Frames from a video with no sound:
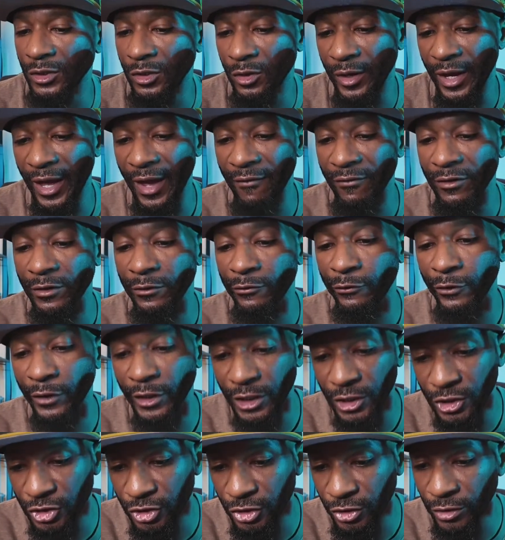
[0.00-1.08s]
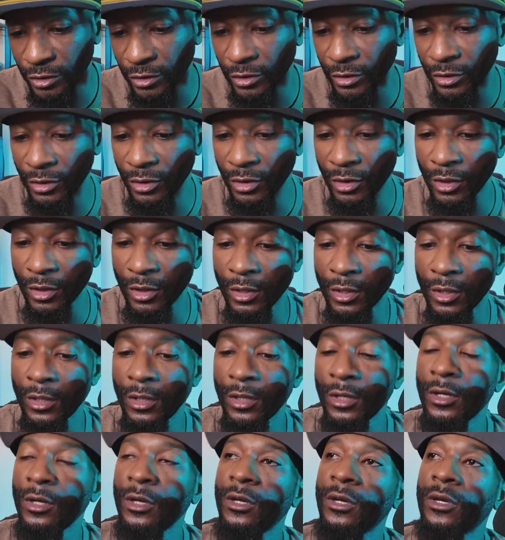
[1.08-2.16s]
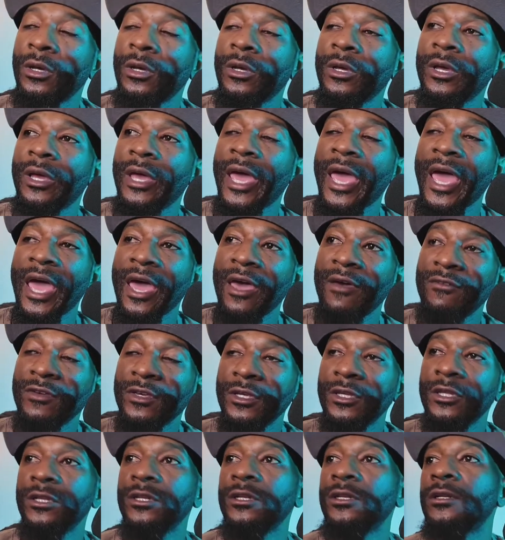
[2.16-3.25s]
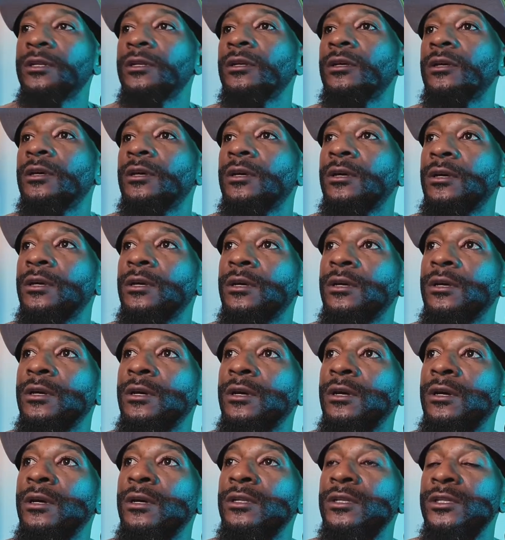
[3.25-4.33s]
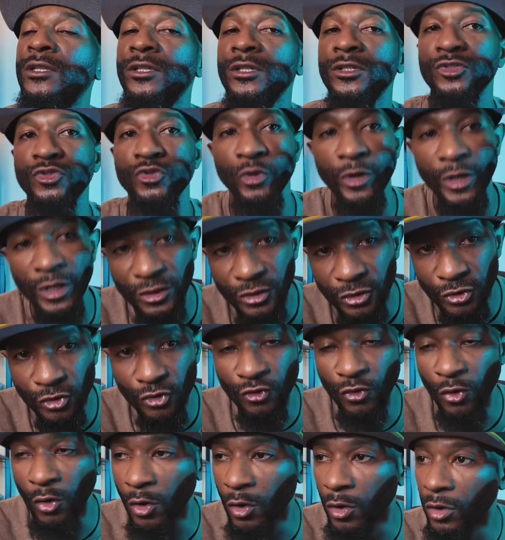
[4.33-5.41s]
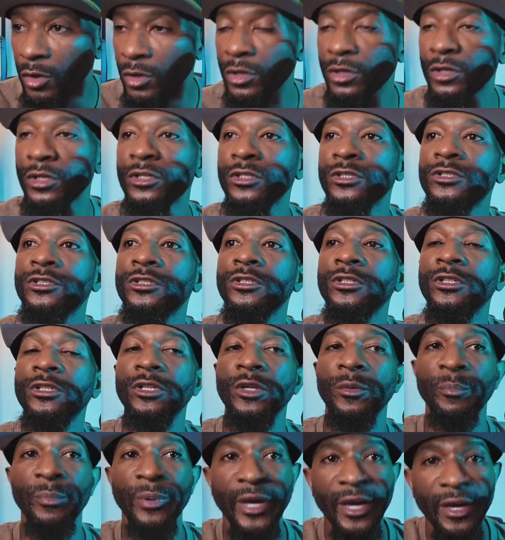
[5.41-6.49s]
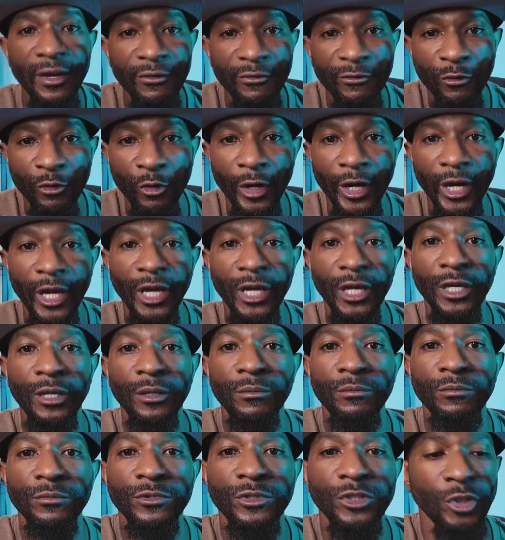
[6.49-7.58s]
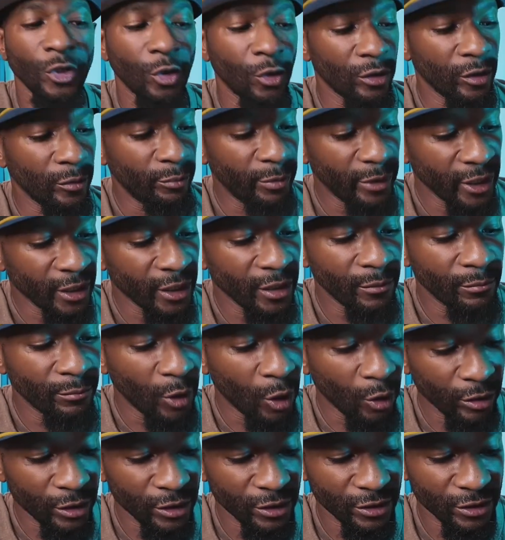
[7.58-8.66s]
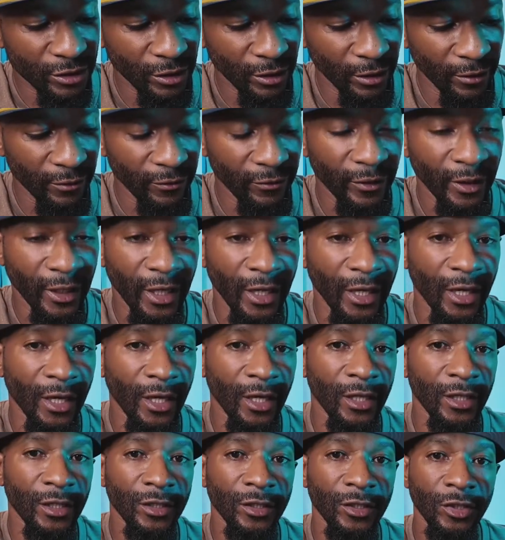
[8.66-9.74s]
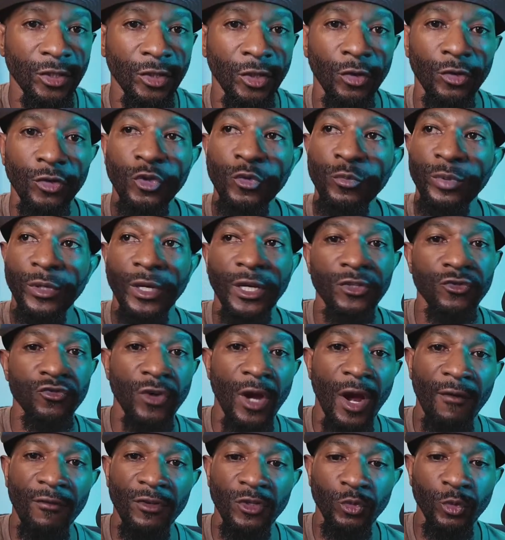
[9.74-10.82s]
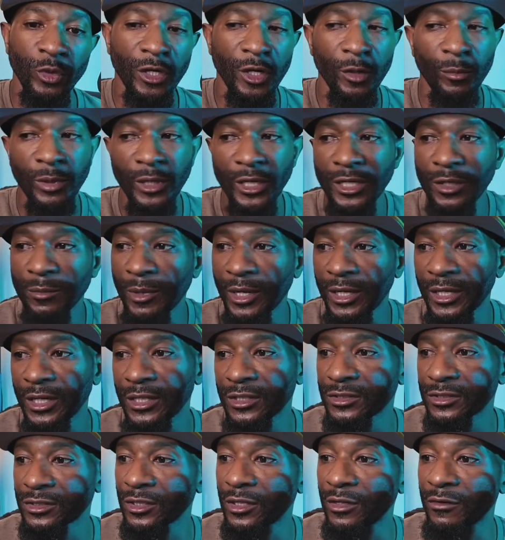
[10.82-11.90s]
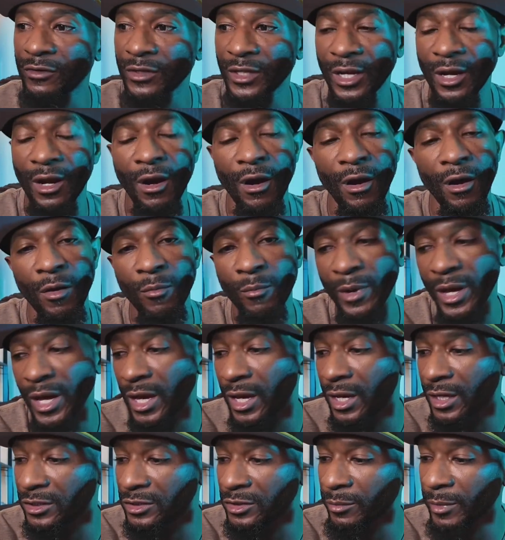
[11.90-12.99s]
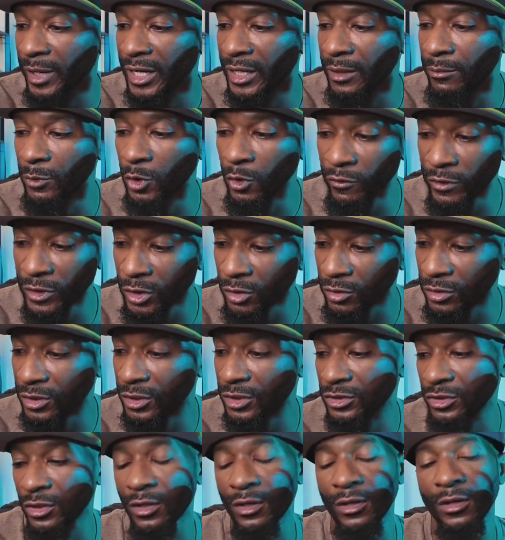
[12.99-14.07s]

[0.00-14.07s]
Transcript: having the furniture, having the dresser drawers, the bed frames, the big and bulky stuff. And, UPS drivers, we complain about that stuff. Like, oh man, somebody moving on us.